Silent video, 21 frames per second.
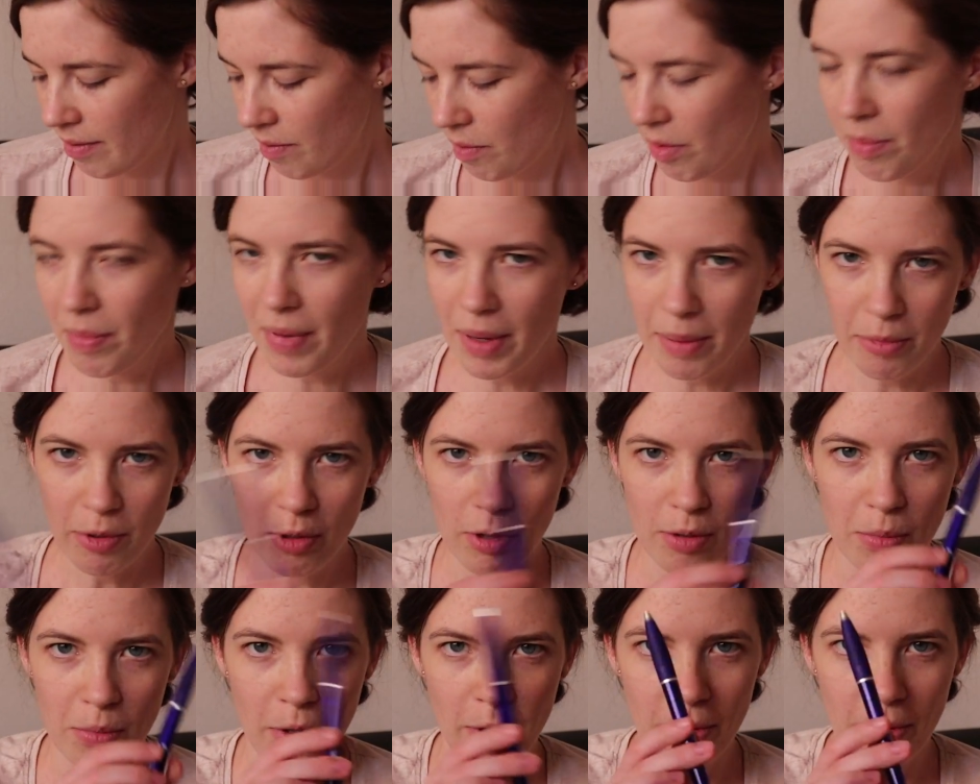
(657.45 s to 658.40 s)
with my
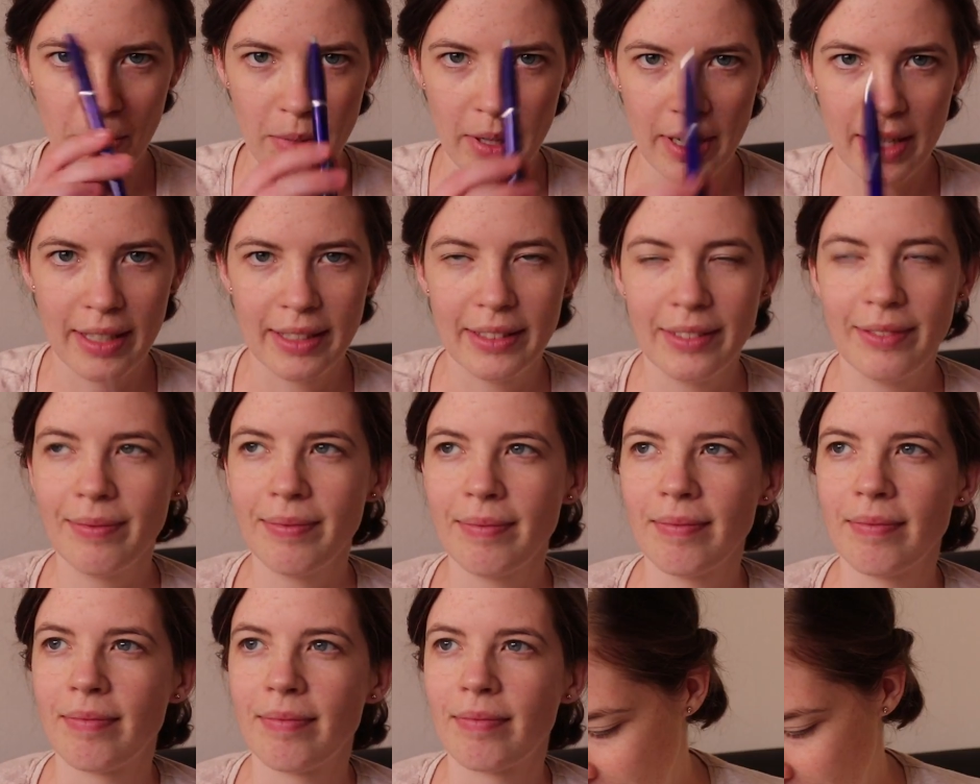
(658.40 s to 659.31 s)
ballpoint pen.